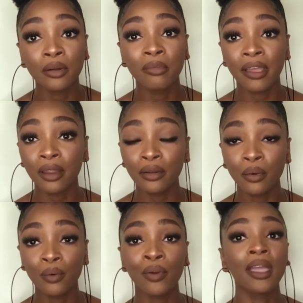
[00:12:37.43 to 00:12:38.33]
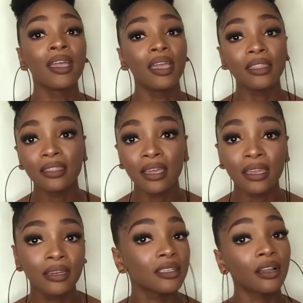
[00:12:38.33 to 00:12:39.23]
or by your door, and
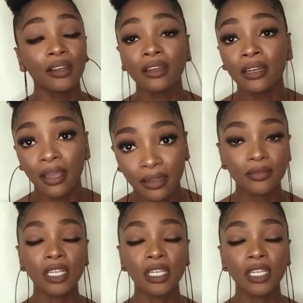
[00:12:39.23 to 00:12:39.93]
then tell her goodnight.